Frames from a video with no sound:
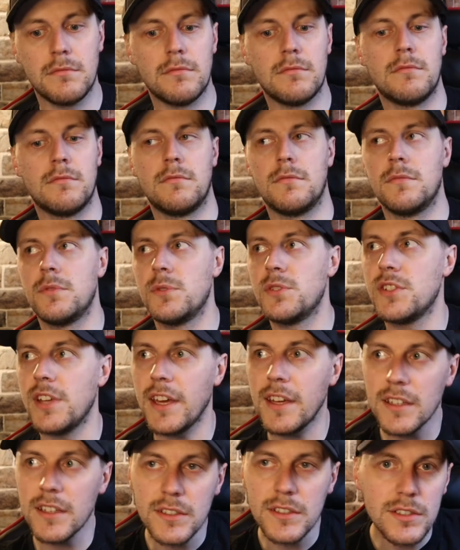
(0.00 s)

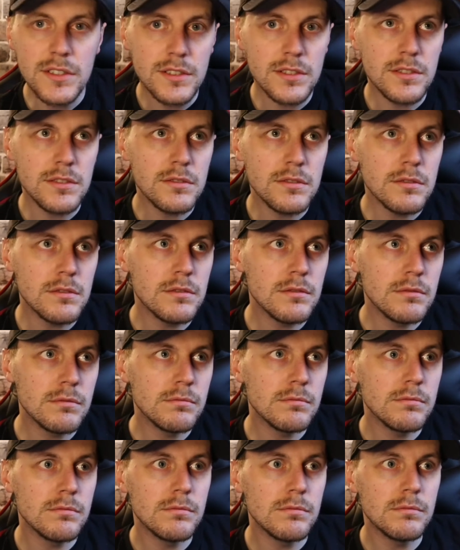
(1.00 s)
6
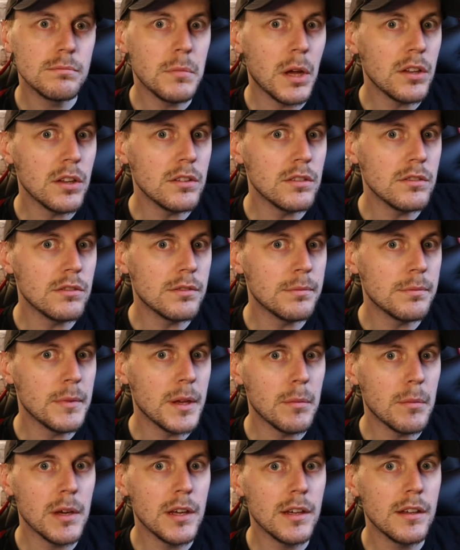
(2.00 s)
months
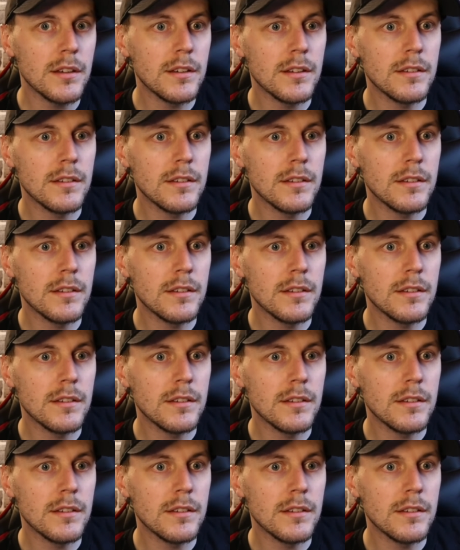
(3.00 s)
maybe?